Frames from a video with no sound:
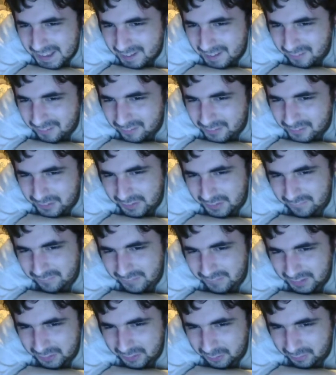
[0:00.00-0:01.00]
"However do you
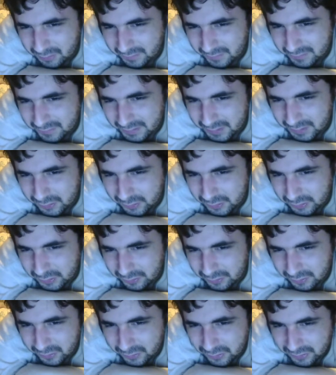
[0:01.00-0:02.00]
mean?" Twilight asked
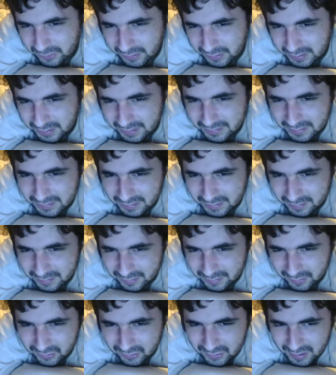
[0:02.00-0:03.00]
curiously, head
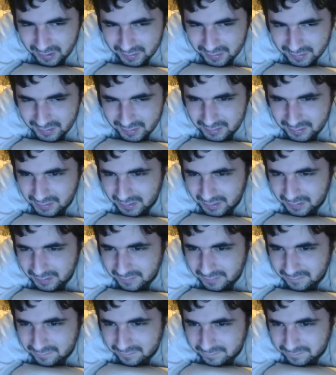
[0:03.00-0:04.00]
canting side to side.